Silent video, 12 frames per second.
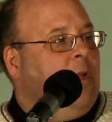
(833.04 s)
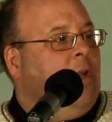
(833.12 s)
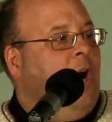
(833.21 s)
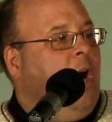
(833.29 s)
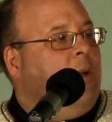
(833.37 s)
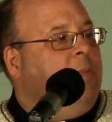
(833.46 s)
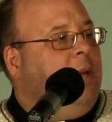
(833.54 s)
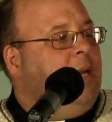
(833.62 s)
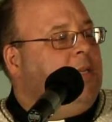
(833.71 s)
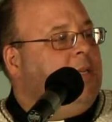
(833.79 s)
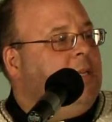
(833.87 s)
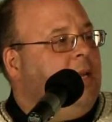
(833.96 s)
God
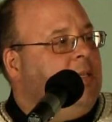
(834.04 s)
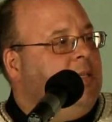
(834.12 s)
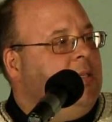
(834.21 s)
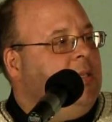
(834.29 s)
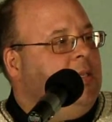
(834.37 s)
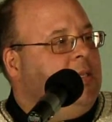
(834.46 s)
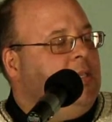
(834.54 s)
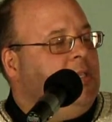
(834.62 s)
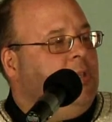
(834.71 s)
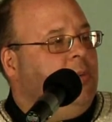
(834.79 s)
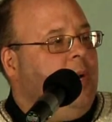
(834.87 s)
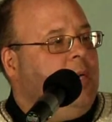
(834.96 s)
places us into the
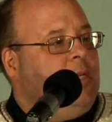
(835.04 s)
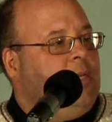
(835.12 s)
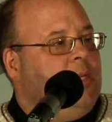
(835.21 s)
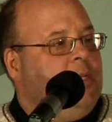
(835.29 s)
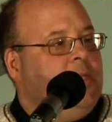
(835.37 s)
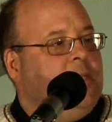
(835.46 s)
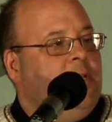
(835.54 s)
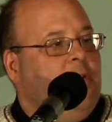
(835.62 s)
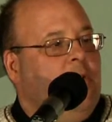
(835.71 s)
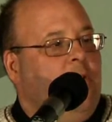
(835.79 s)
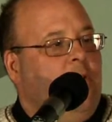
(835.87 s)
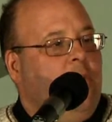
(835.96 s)
situations
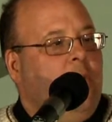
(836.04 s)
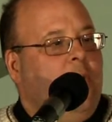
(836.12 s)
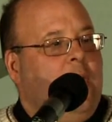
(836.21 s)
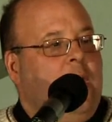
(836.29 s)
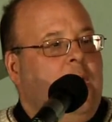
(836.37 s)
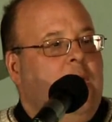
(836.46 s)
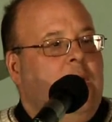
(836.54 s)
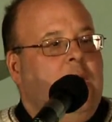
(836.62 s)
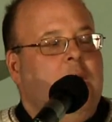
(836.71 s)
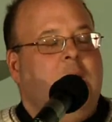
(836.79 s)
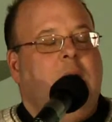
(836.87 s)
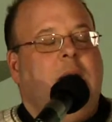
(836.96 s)
where he,